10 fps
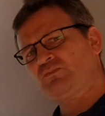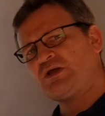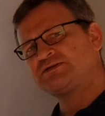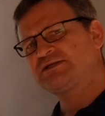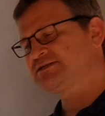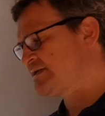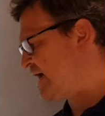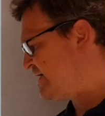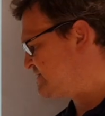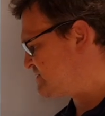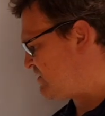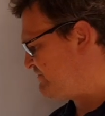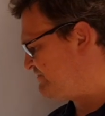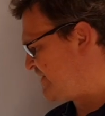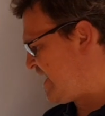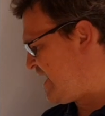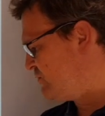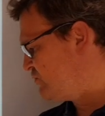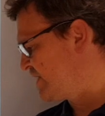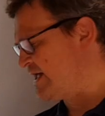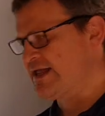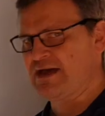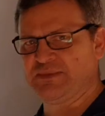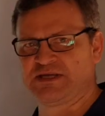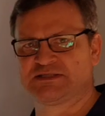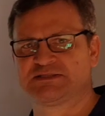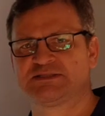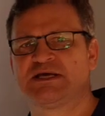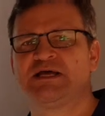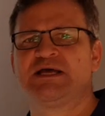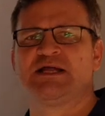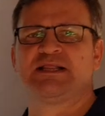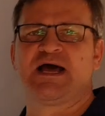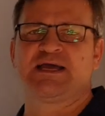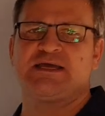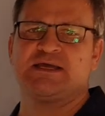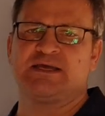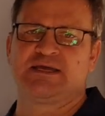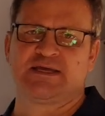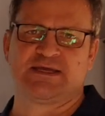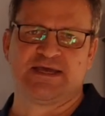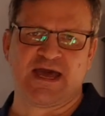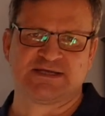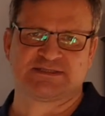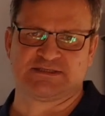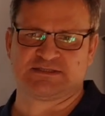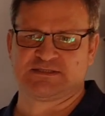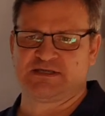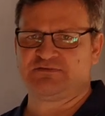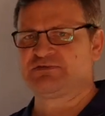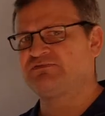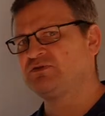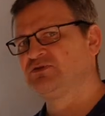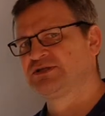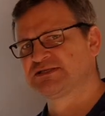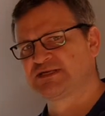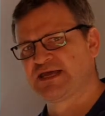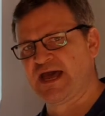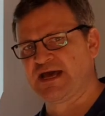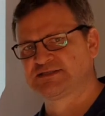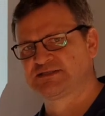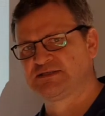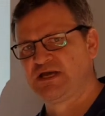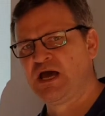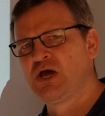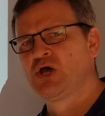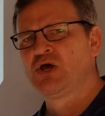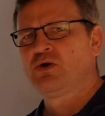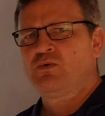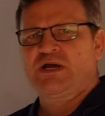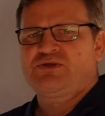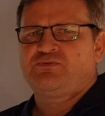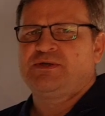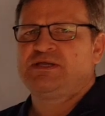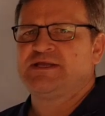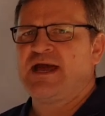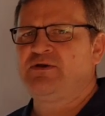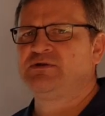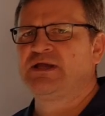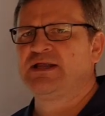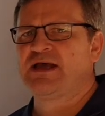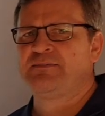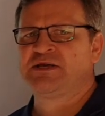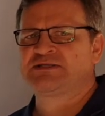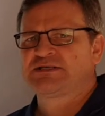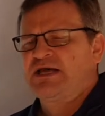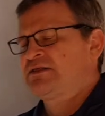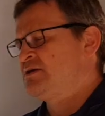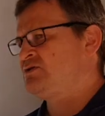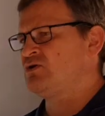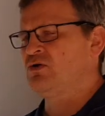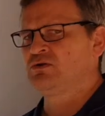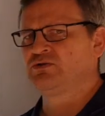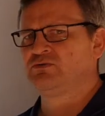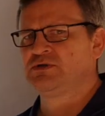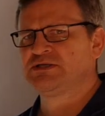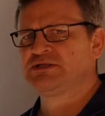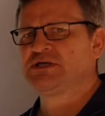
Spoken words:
the science of aerodynamics, like gases, if the fluid is a gas. Yeah? Where do we need aerodynamics? I think you all know it.